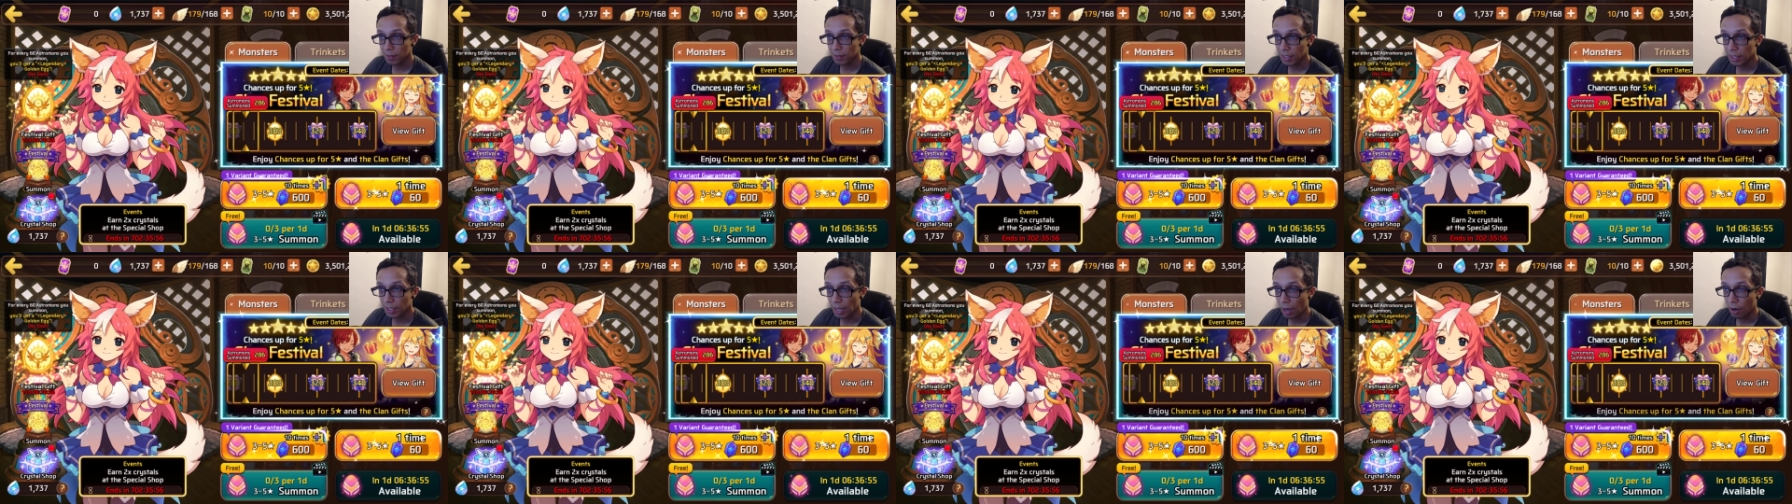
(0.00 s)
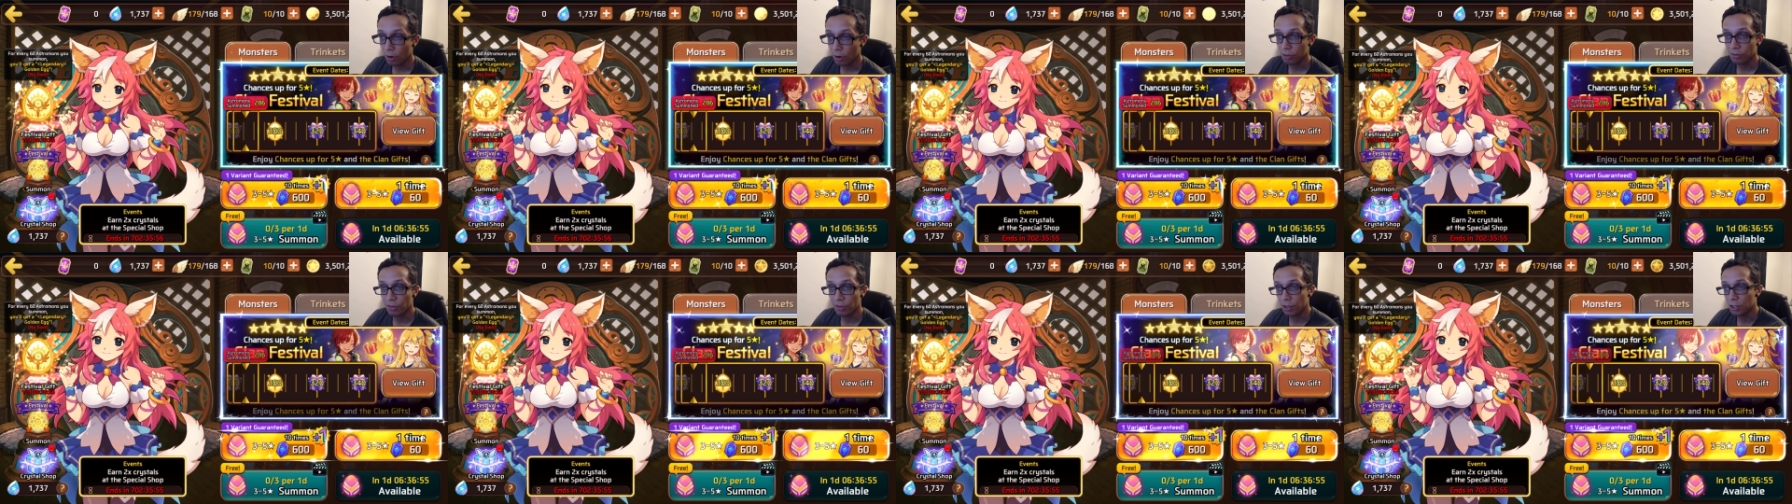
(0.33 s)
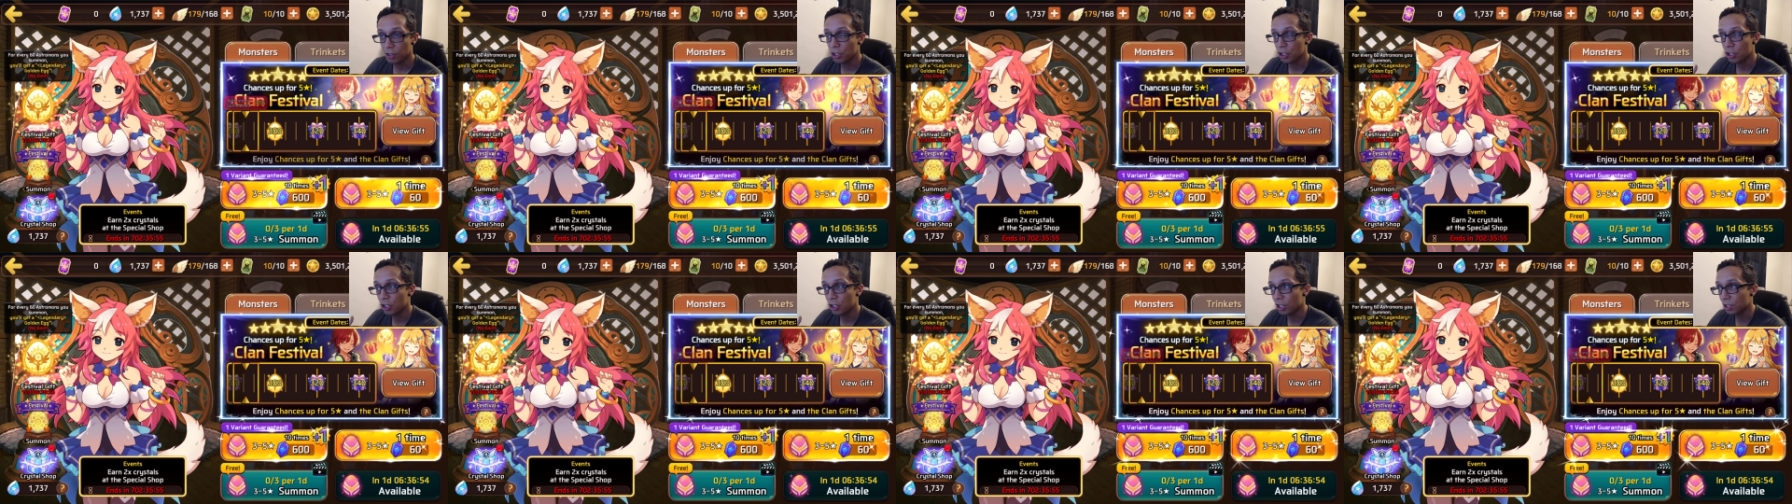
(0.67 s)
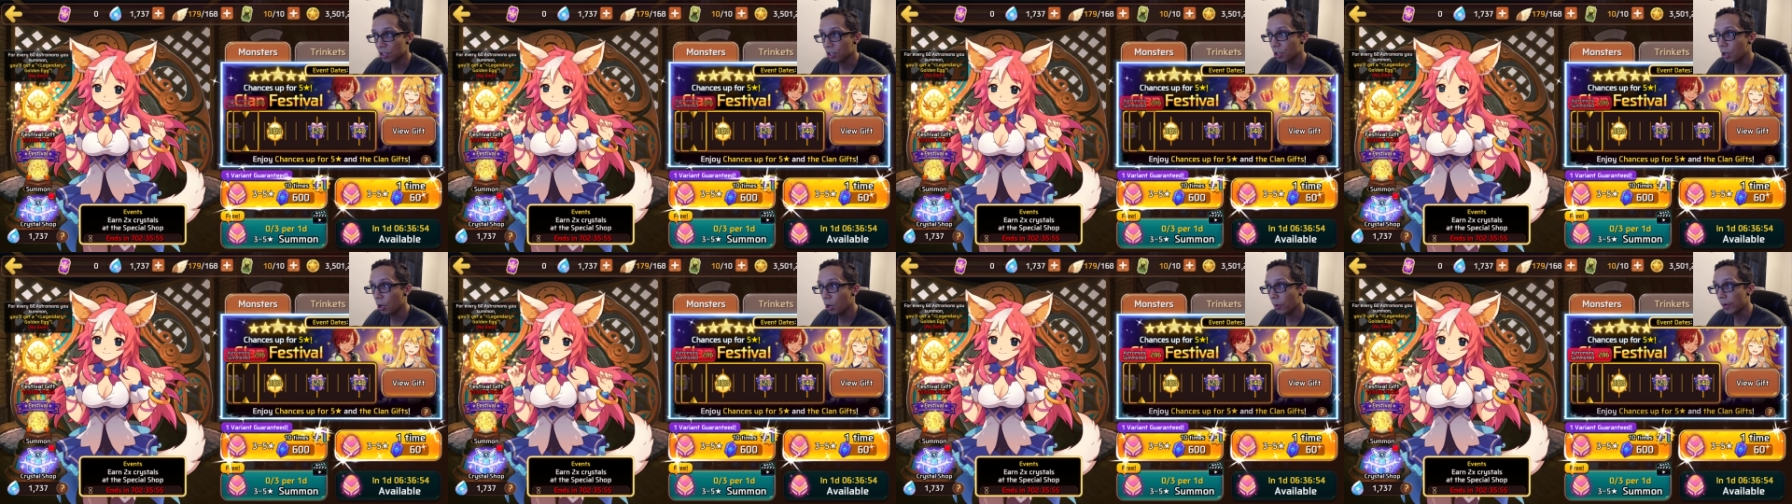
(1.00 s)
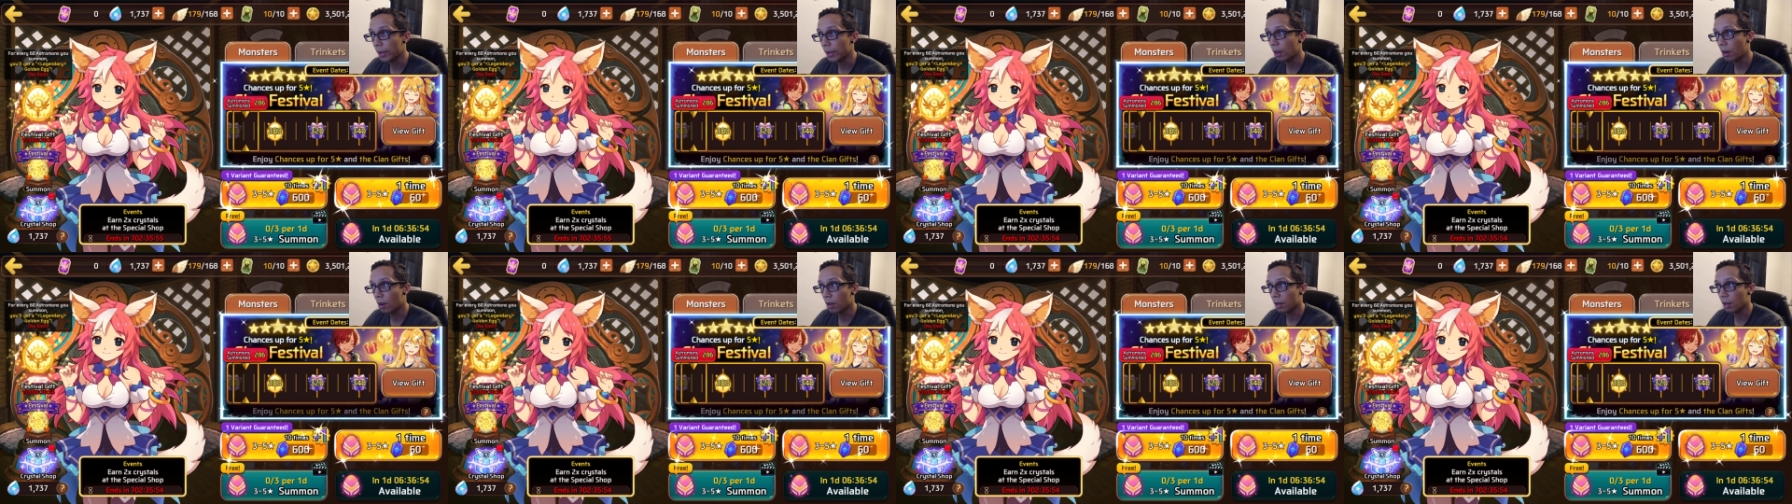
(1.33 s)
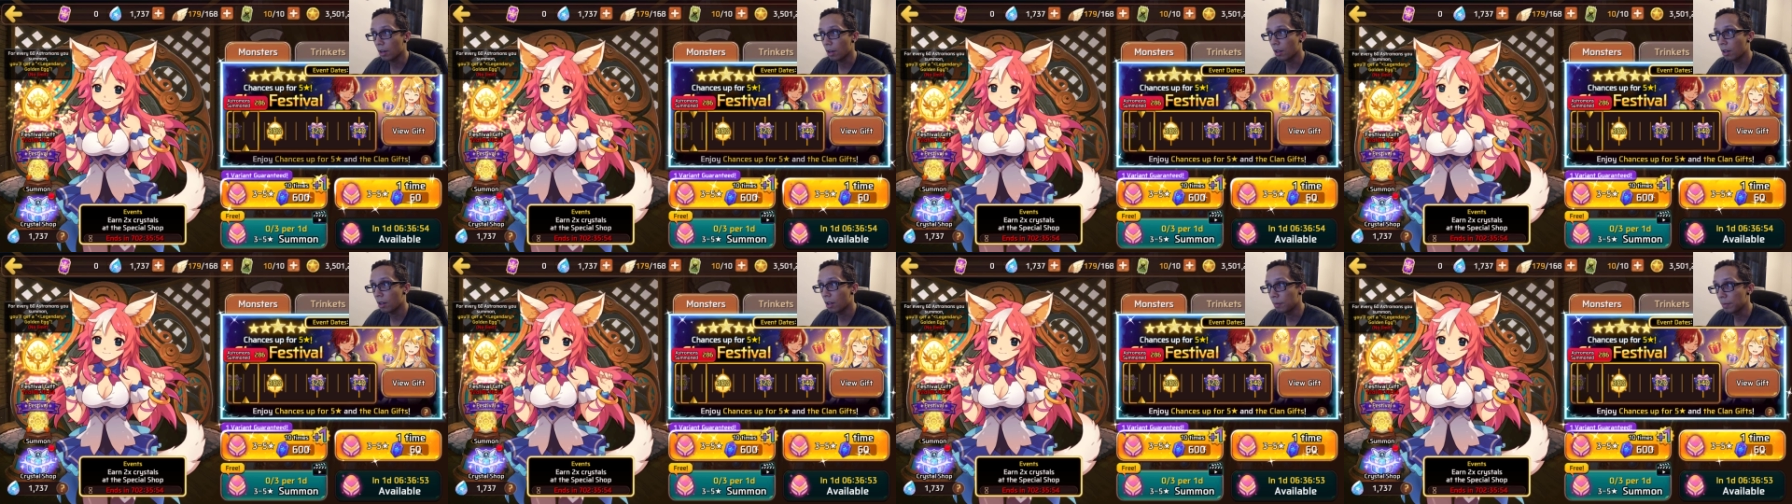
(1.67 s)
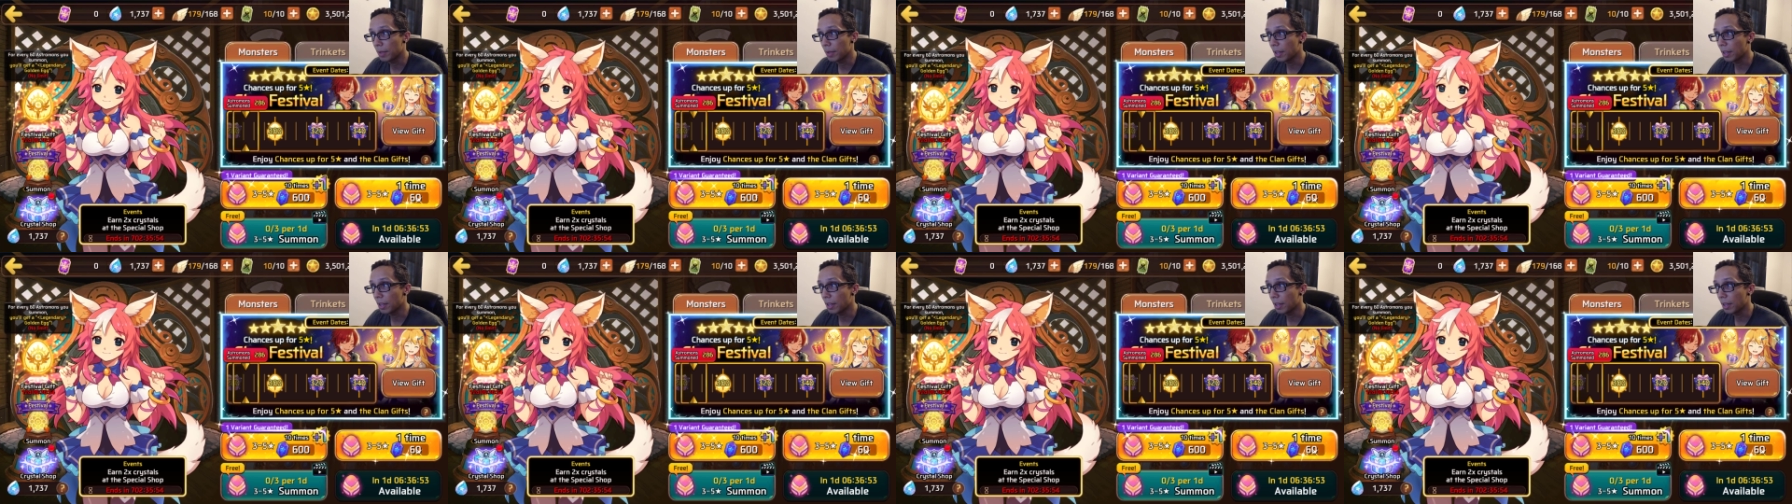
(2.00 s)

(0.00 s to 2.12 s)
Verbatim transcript: the account versus just going on and on,